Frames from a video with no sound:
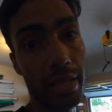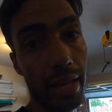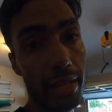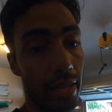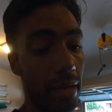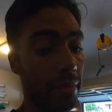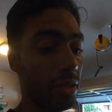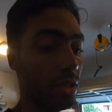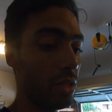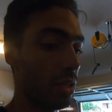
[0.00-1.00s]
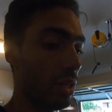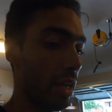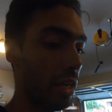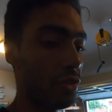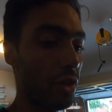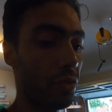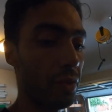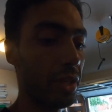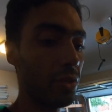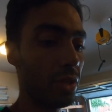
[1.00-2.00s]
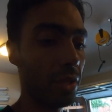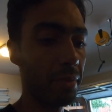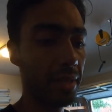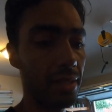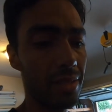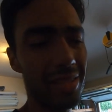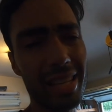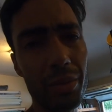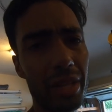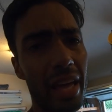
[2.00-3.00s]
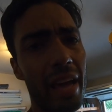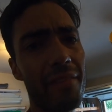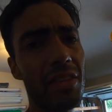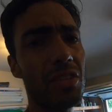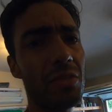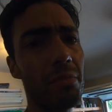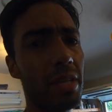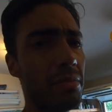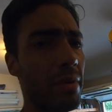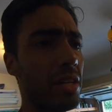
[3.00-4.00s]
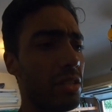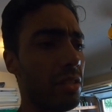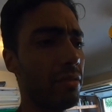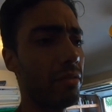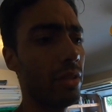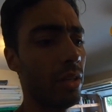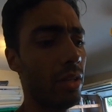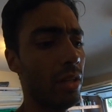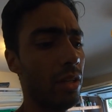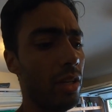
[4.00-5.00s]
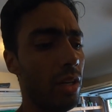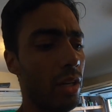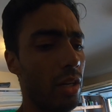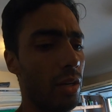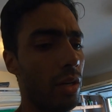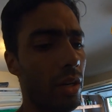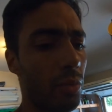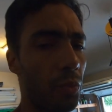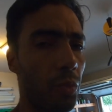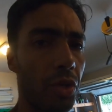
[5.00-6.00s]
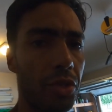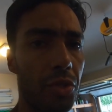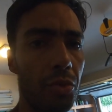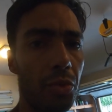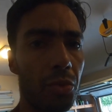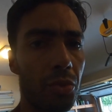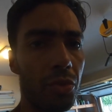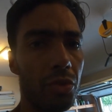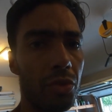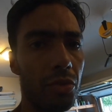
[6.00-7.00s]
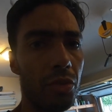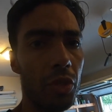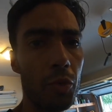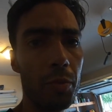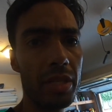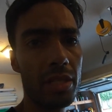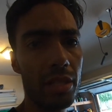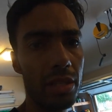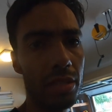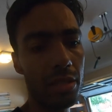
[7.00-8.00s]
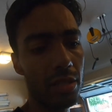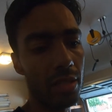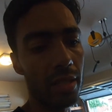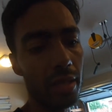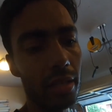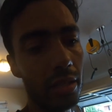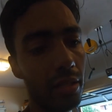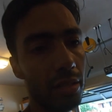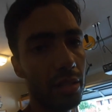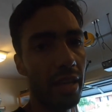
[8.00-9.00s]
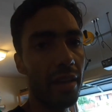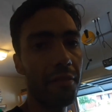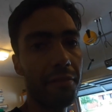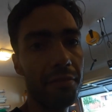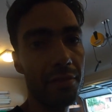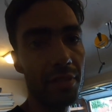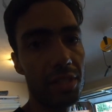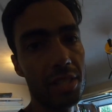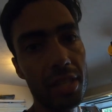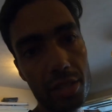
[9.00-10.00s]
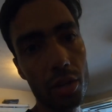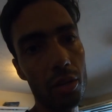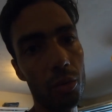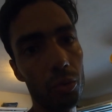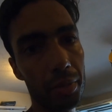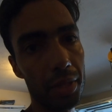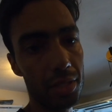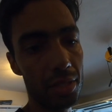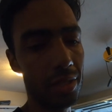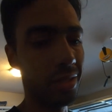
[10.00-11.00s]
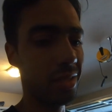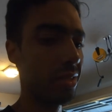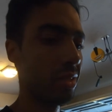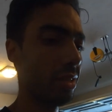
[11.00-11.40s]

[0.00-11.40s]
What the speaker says: that had damage and trying to reuse other pistons, I didn't want to have this mixed match of one or two new pistons and then have 6 old pistons.